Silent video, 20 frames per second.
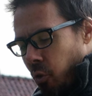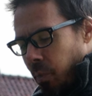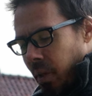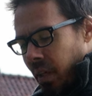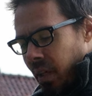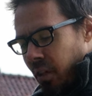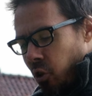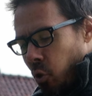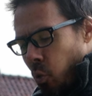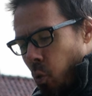II
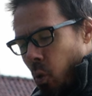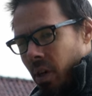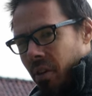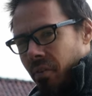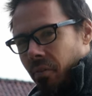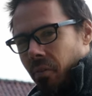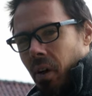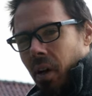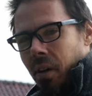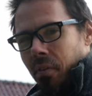being
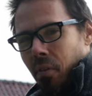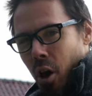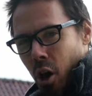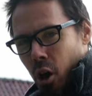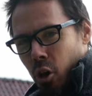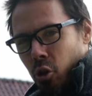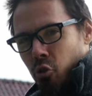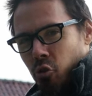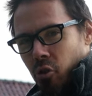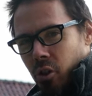
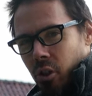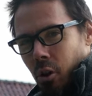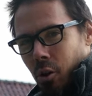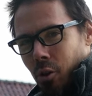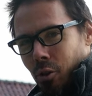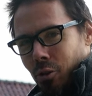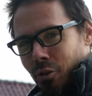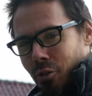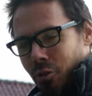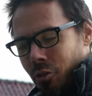
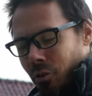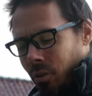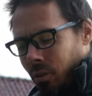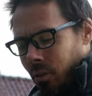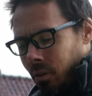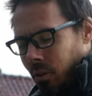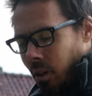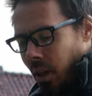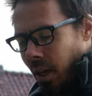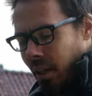$2,500
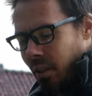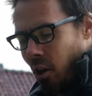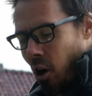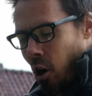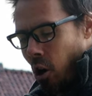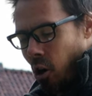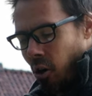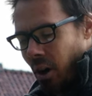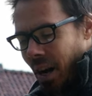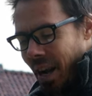and the
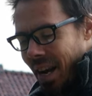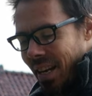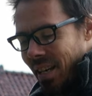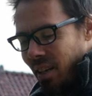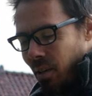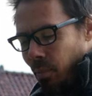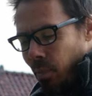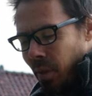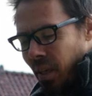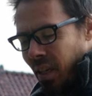
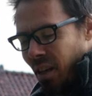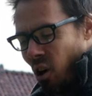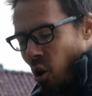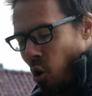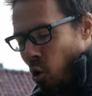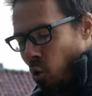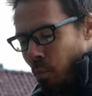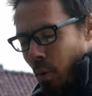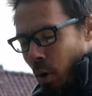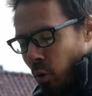R8 being
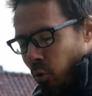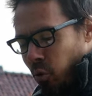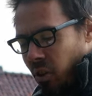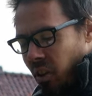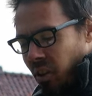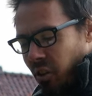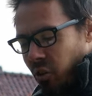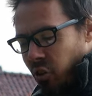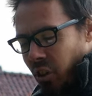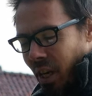
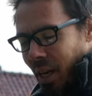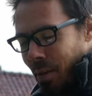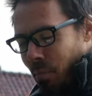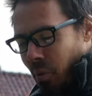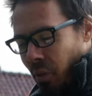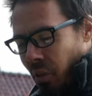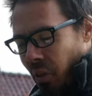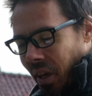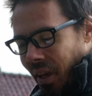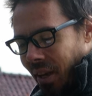almost the
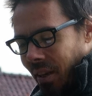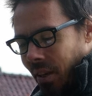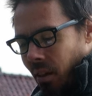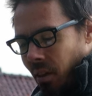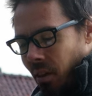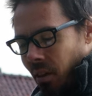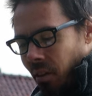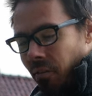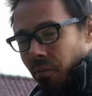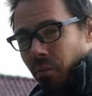same thing
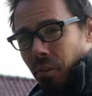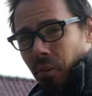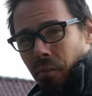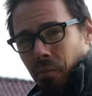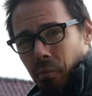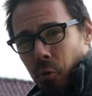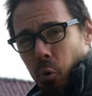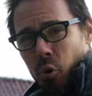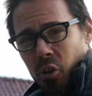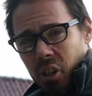for
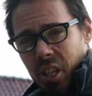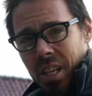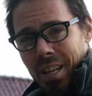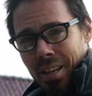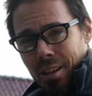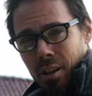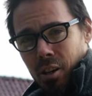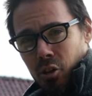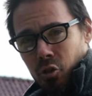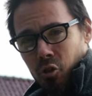
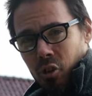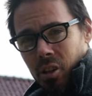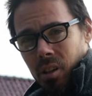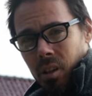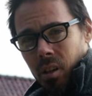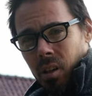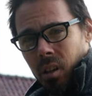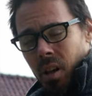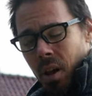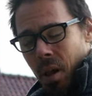
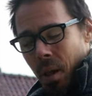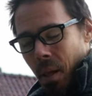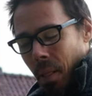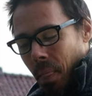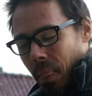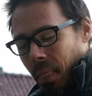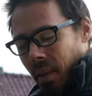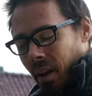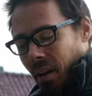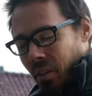$1,400,
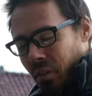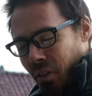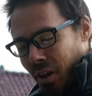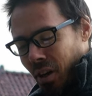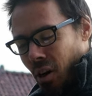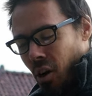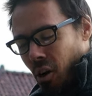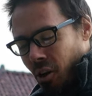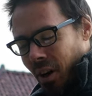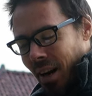I
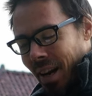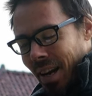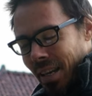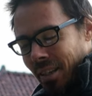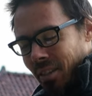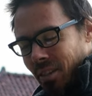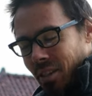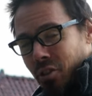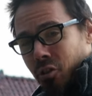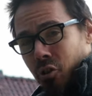think
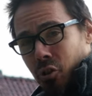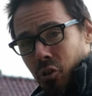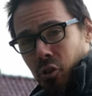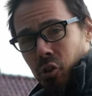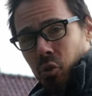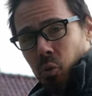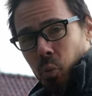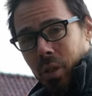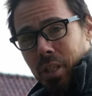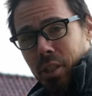R8 is your
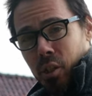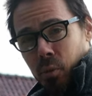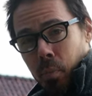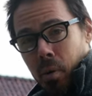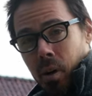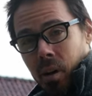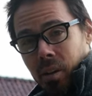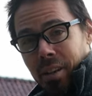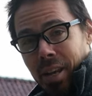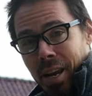sweet
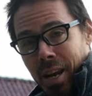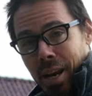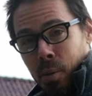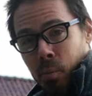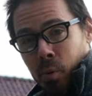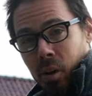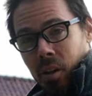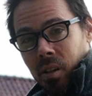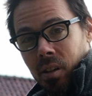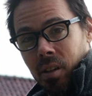spot
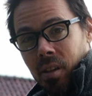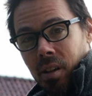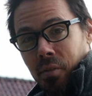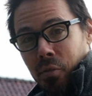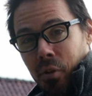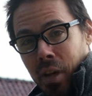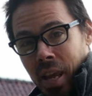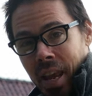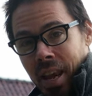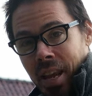camera
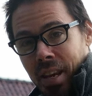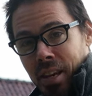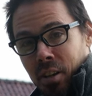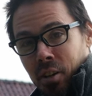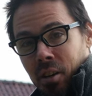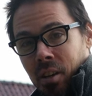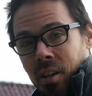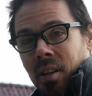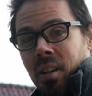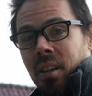of
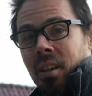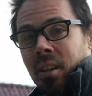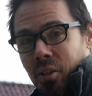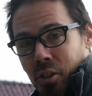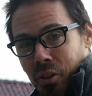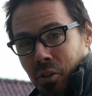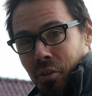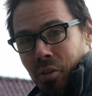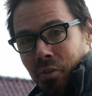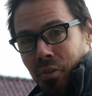Canon
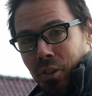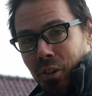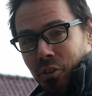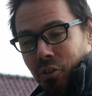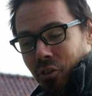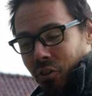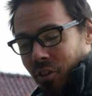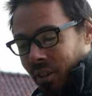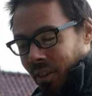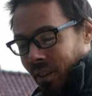
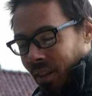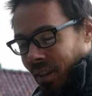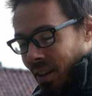universe.